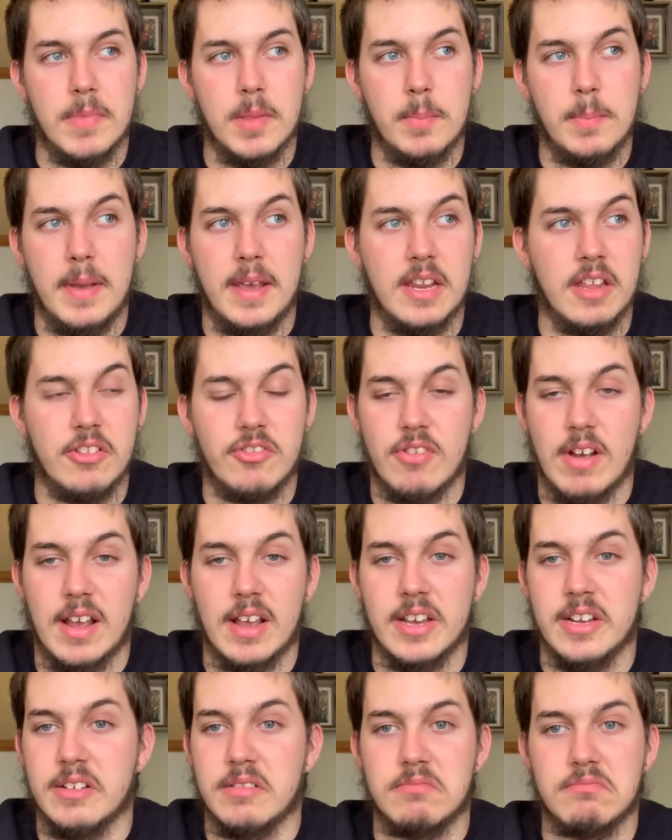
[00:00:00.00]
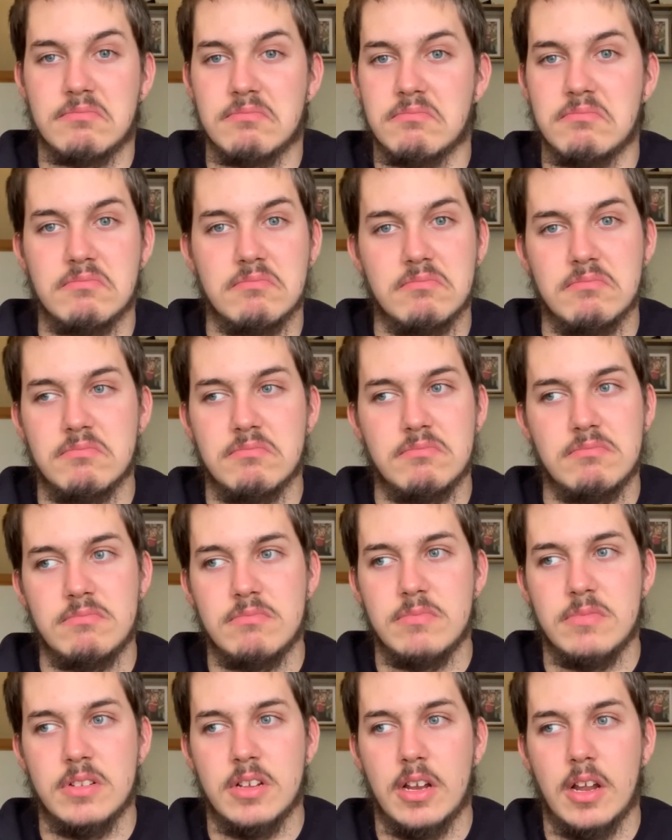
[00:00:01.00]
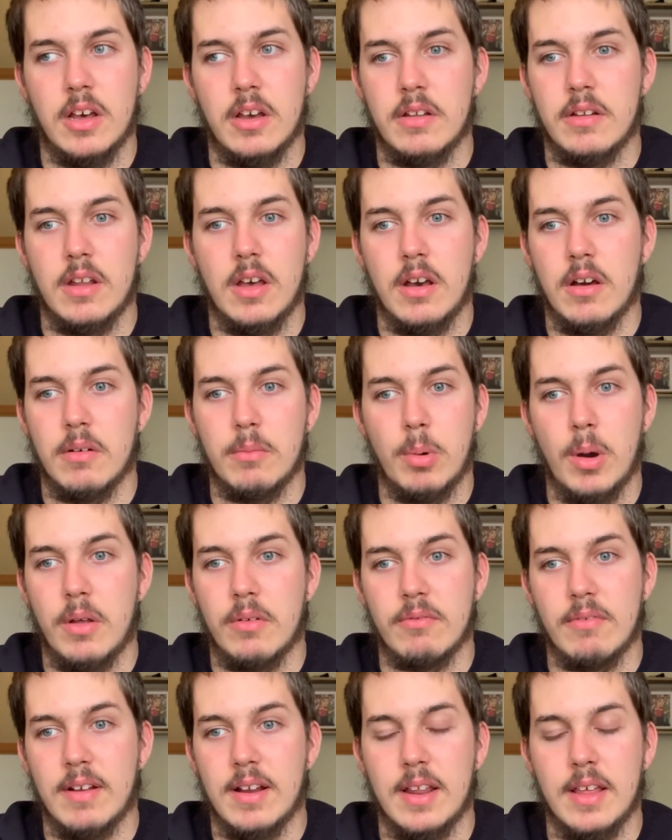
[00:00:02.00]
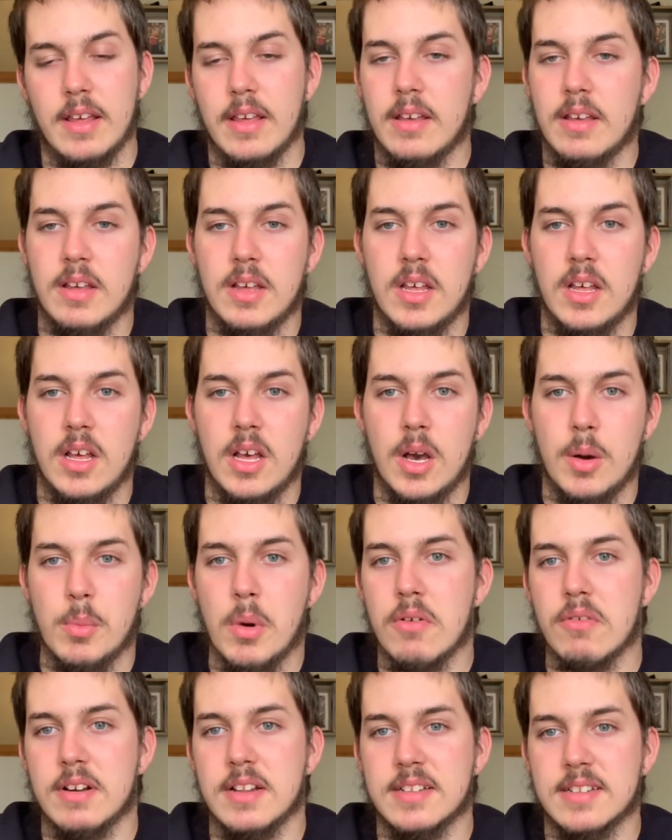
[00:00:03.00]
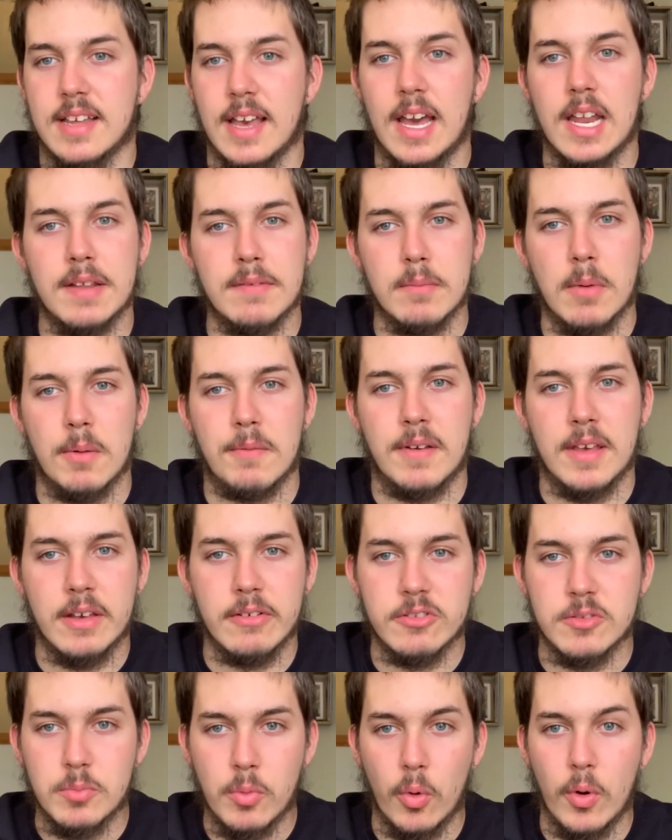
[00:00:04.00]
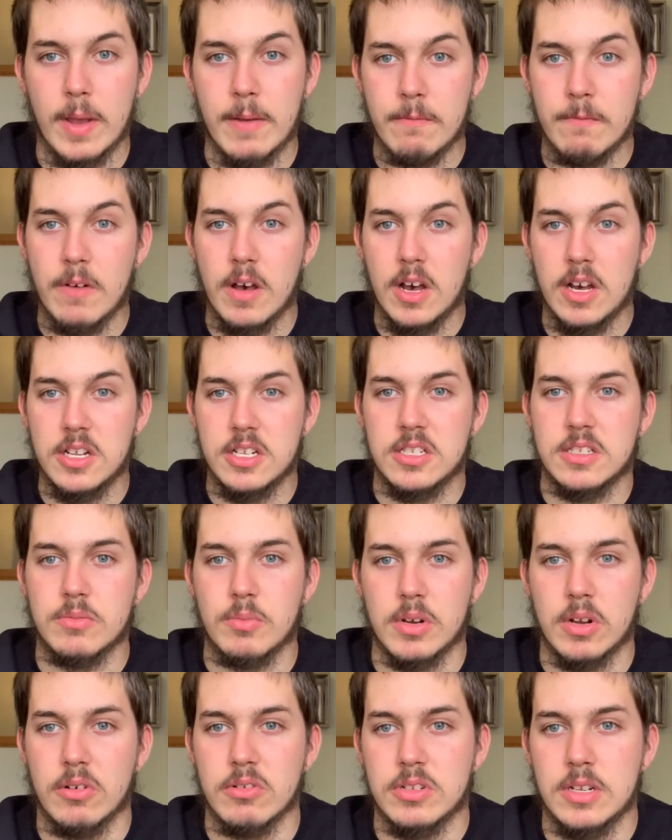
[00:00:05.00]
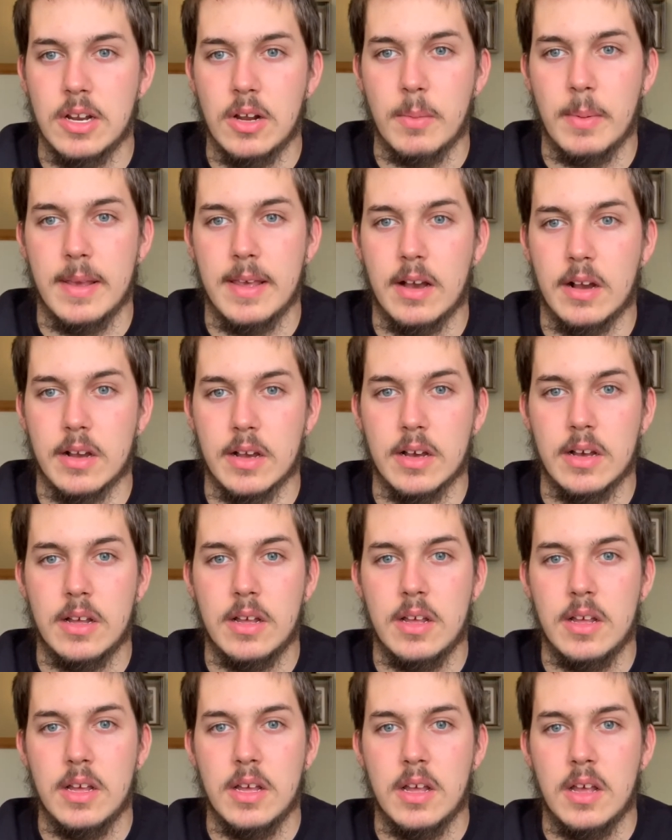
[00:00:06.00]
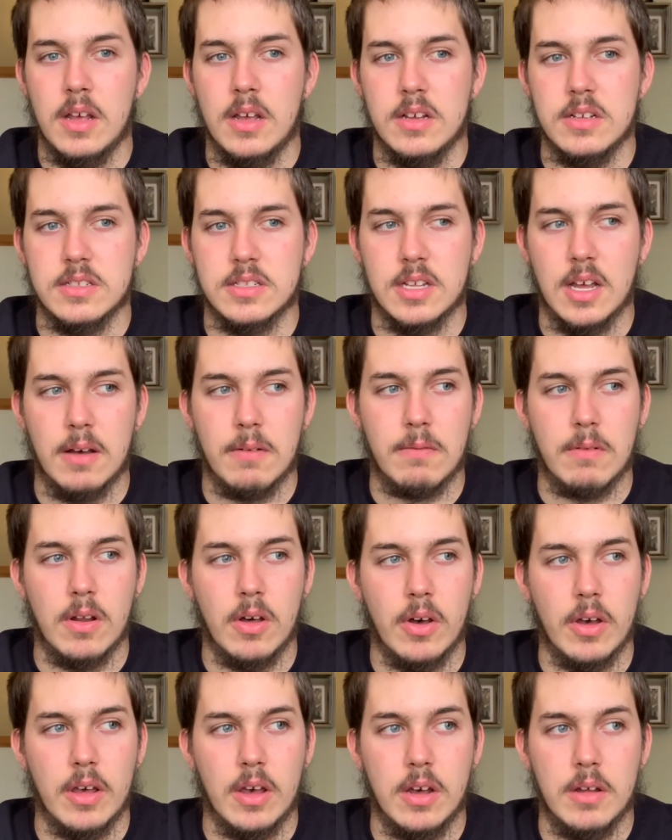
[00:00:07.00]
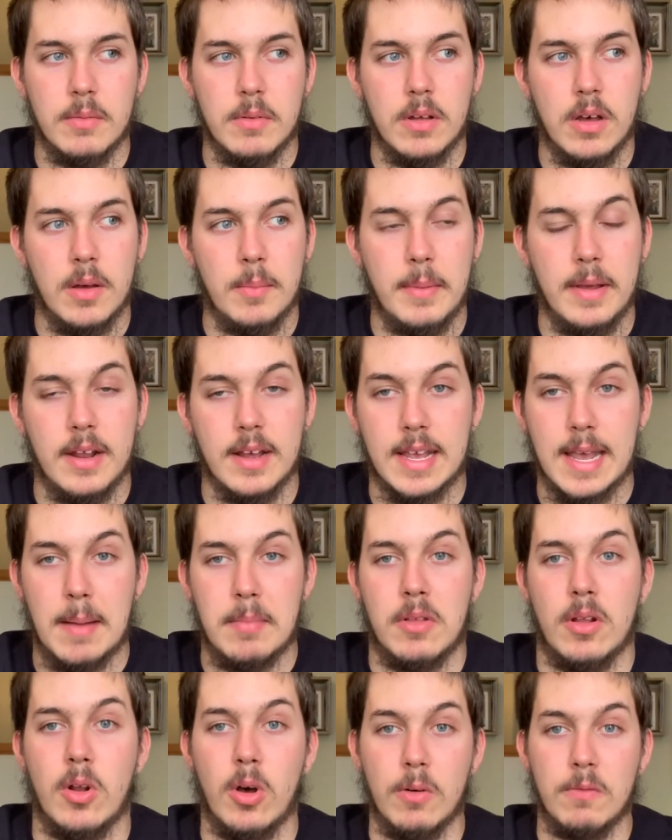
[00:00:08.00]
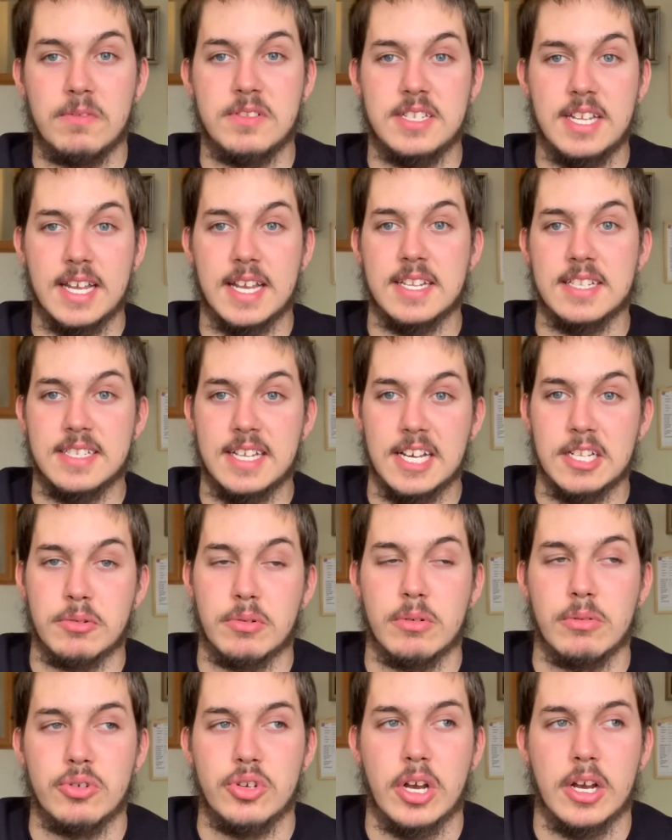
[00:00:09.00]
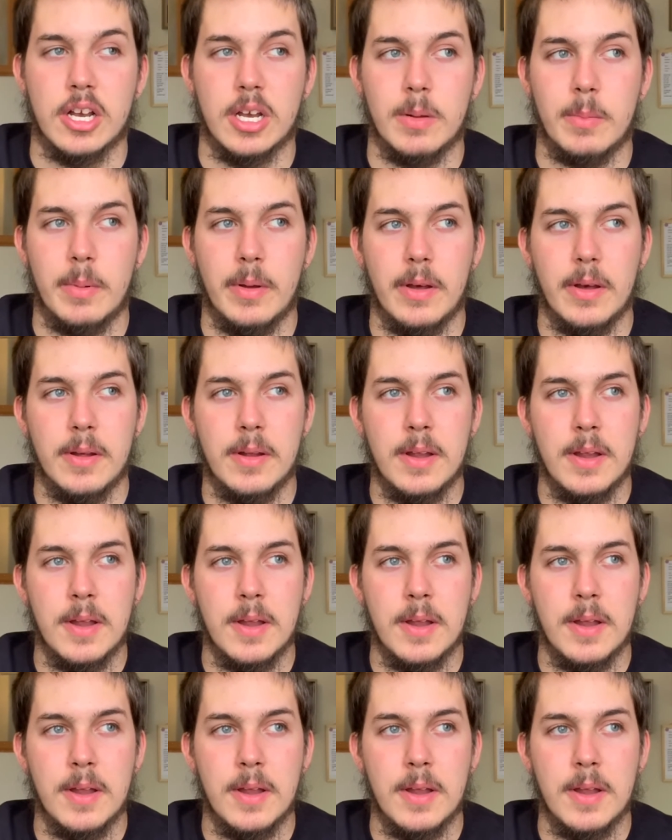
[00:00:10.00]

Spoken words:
Bearded dragon, you know, no, I weren't really scared of them. I think it was more inverts when I was a little bit younger. Stuff like, I mean, I kept a lot of stick insects when I was younger, but